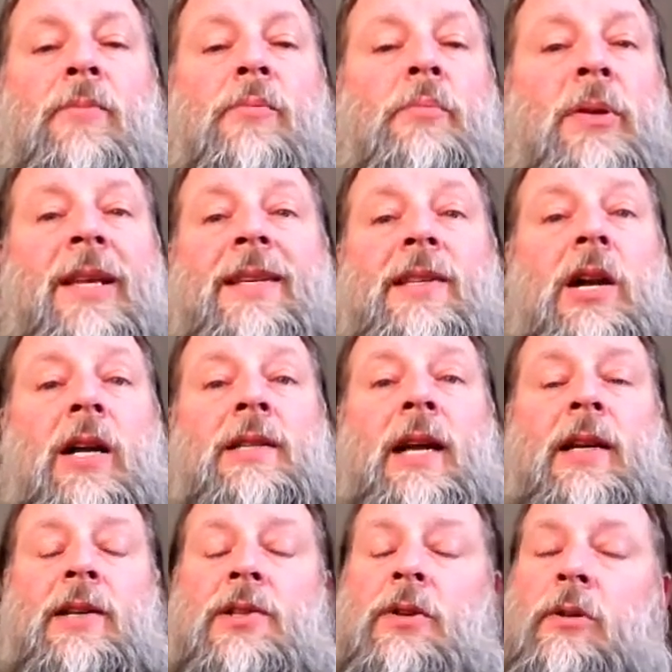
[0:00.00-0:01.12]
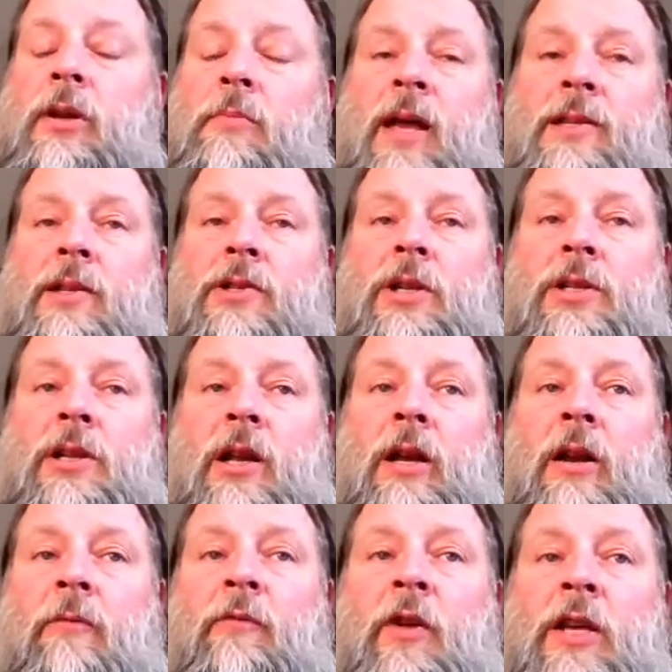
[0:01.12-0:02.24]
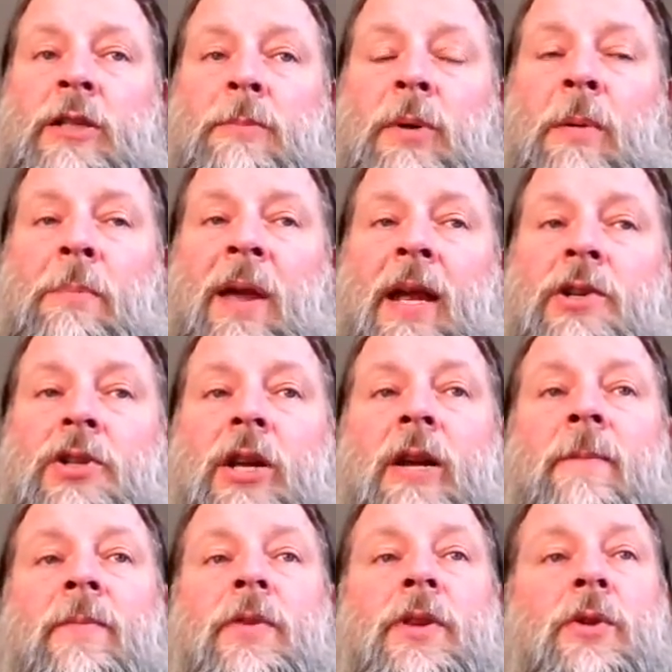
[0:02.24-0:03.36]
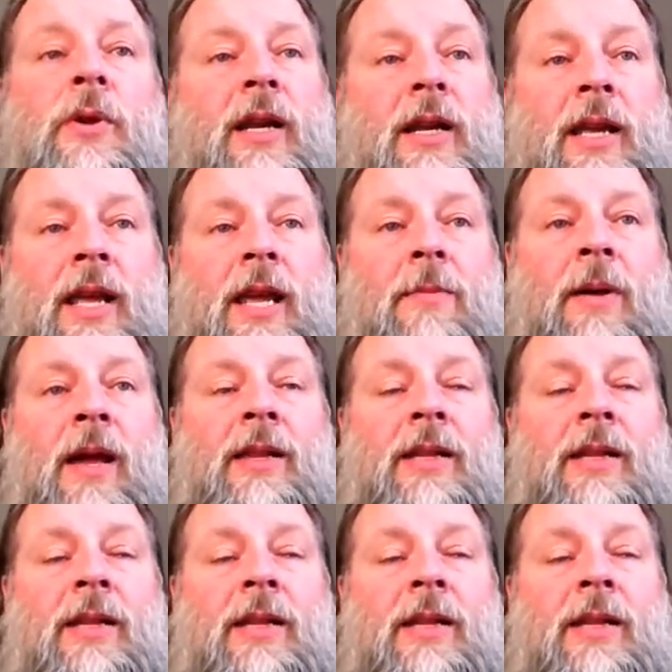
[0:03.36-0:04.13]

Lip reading: please contact us. You can message us on our Facebook page. You can email